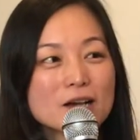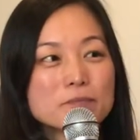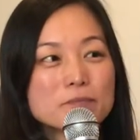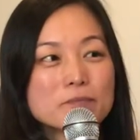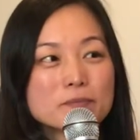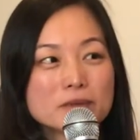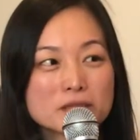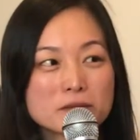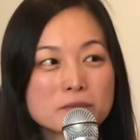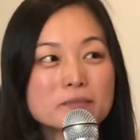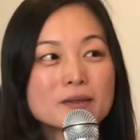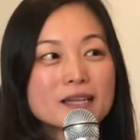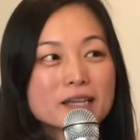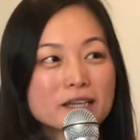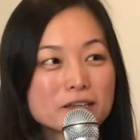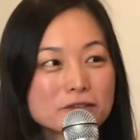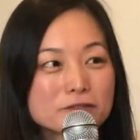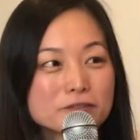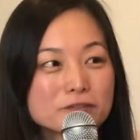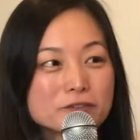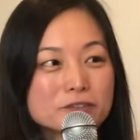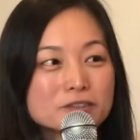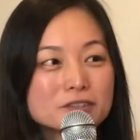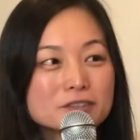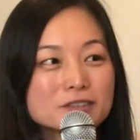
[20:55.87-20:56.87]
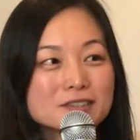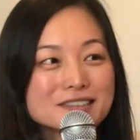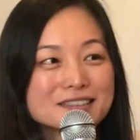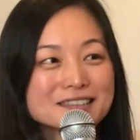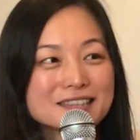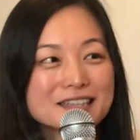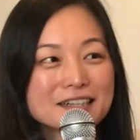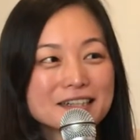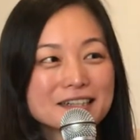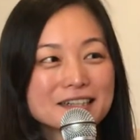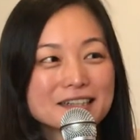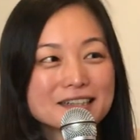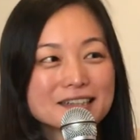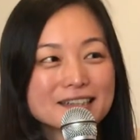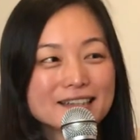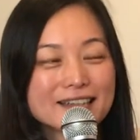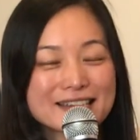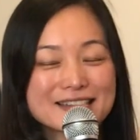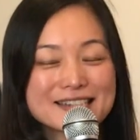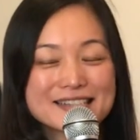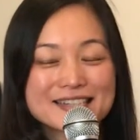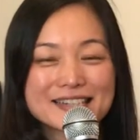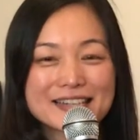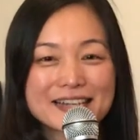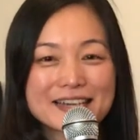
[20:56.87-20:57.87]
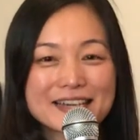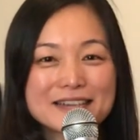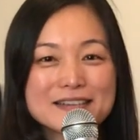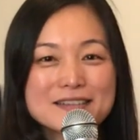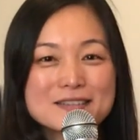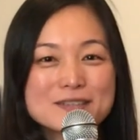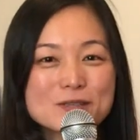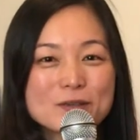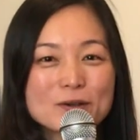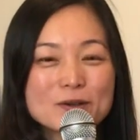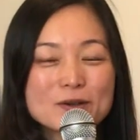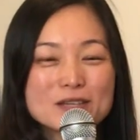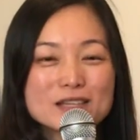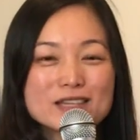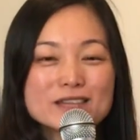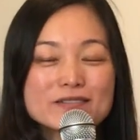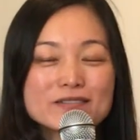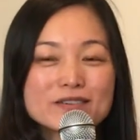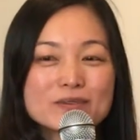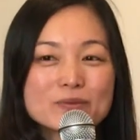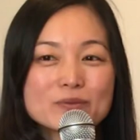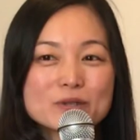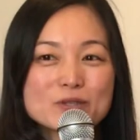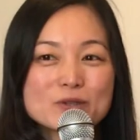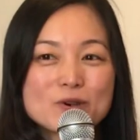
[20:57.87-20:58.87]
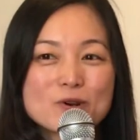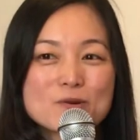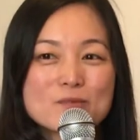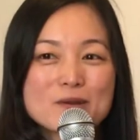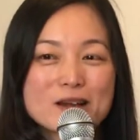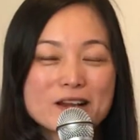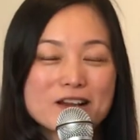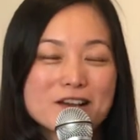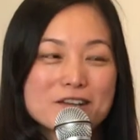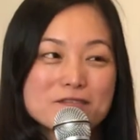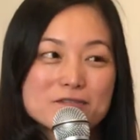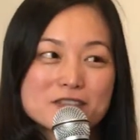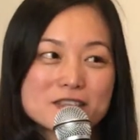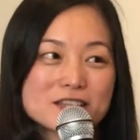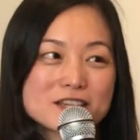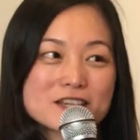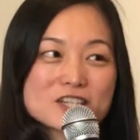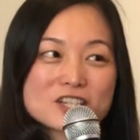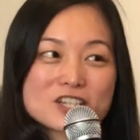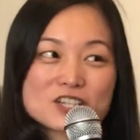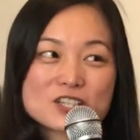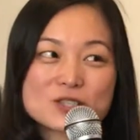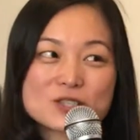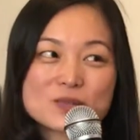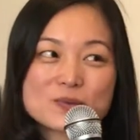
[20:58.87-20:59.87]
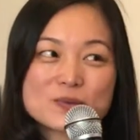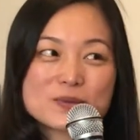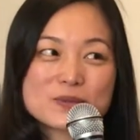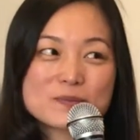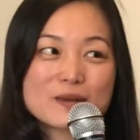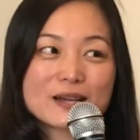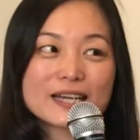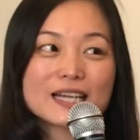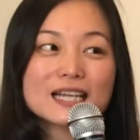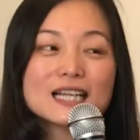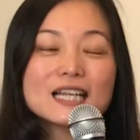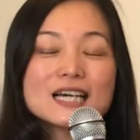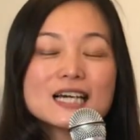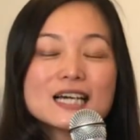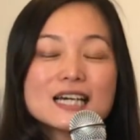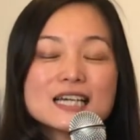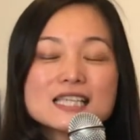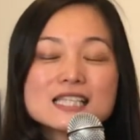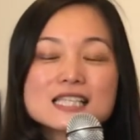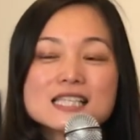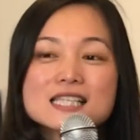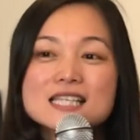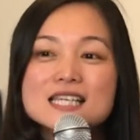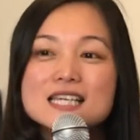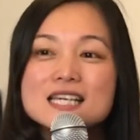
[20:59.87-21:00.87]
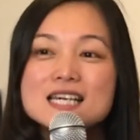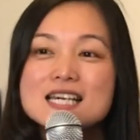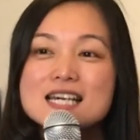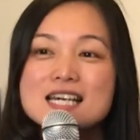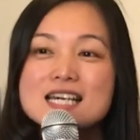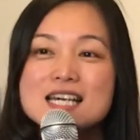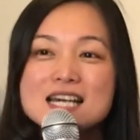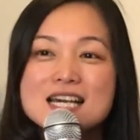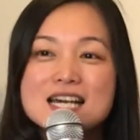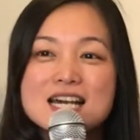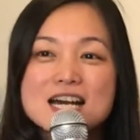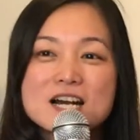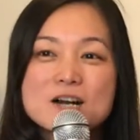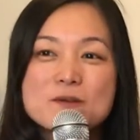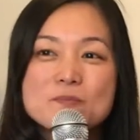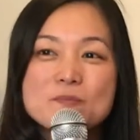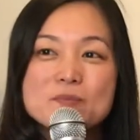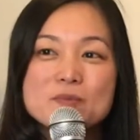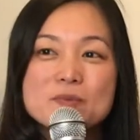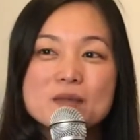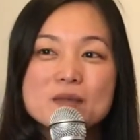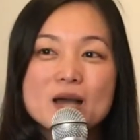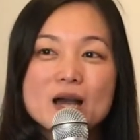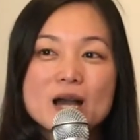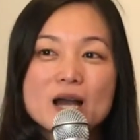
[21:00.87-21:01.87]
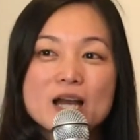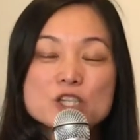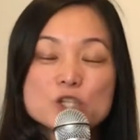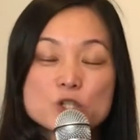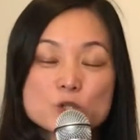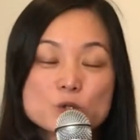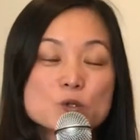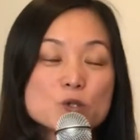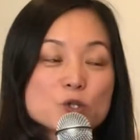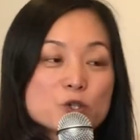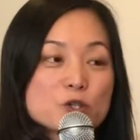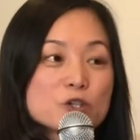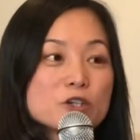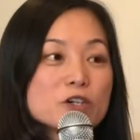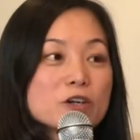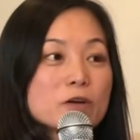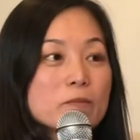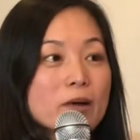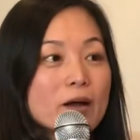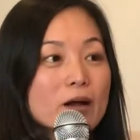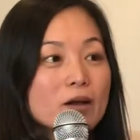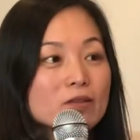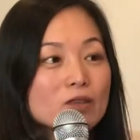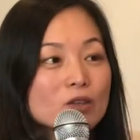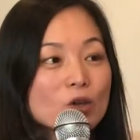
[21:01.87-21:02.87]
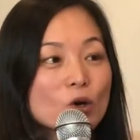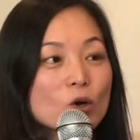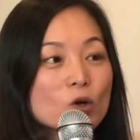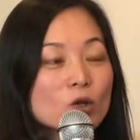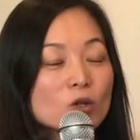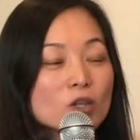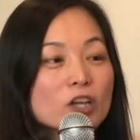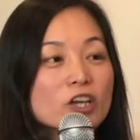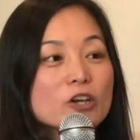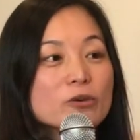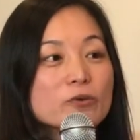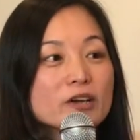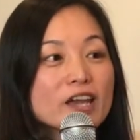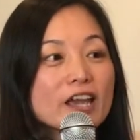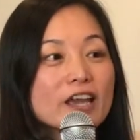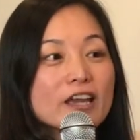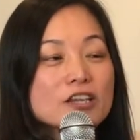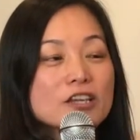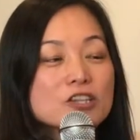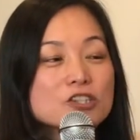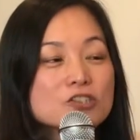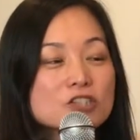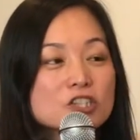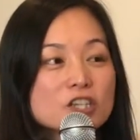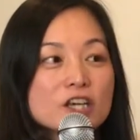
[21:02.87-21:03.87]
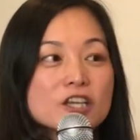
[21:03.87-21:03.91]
and being playful lately. So even with all my conversations with my clients, I do talk about the only way to